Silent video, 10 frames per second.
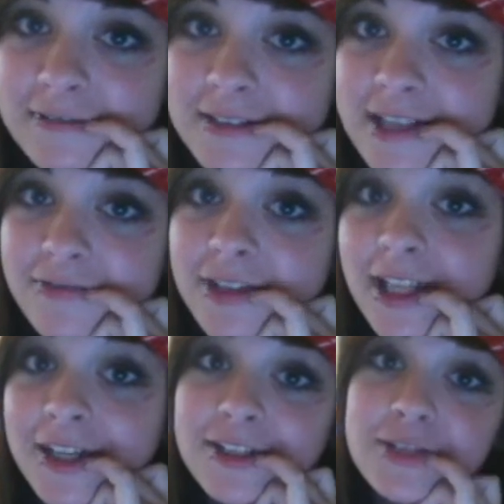because I feel
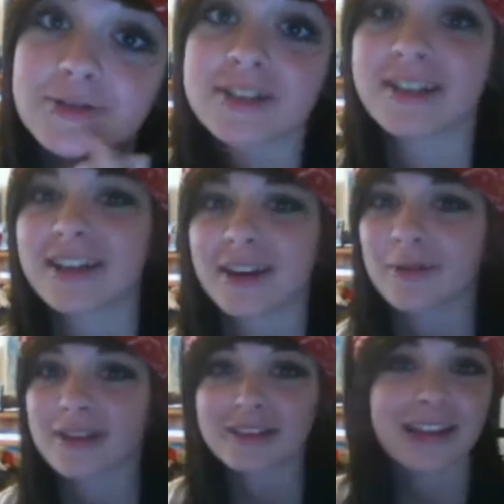like a douche sitting here
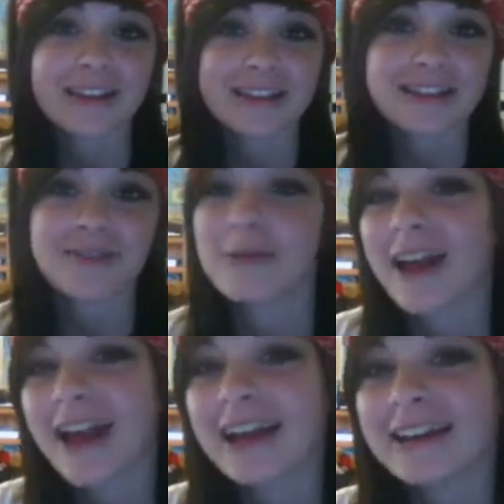with this on my
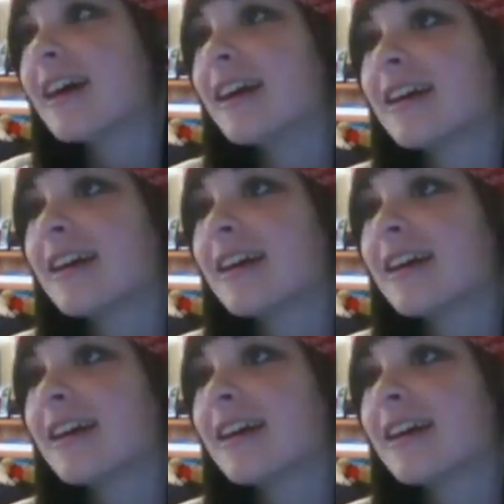head